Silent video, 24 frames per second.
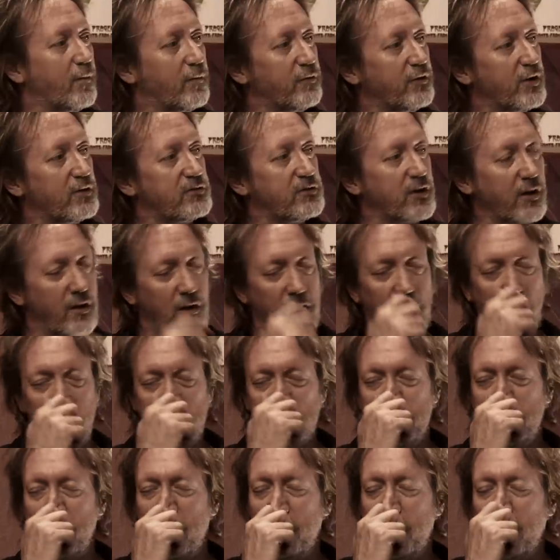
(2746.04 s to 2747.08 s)
There's a
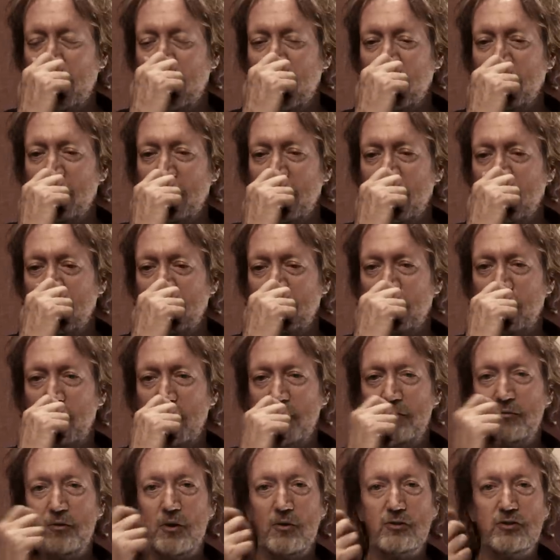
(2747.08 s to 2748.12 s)
close parallel in a friend
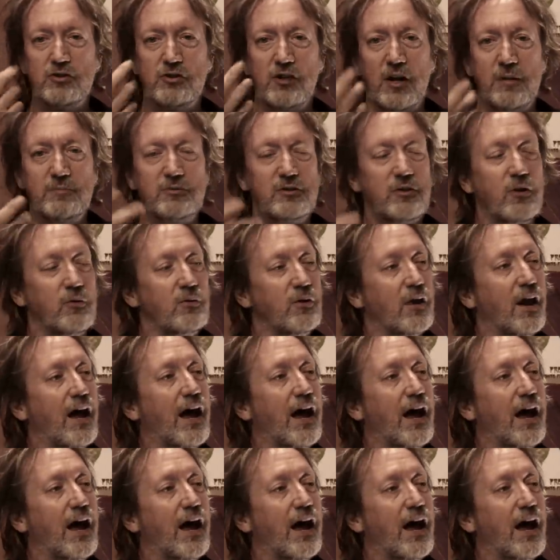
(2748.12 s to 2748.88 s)
of yours, James Newton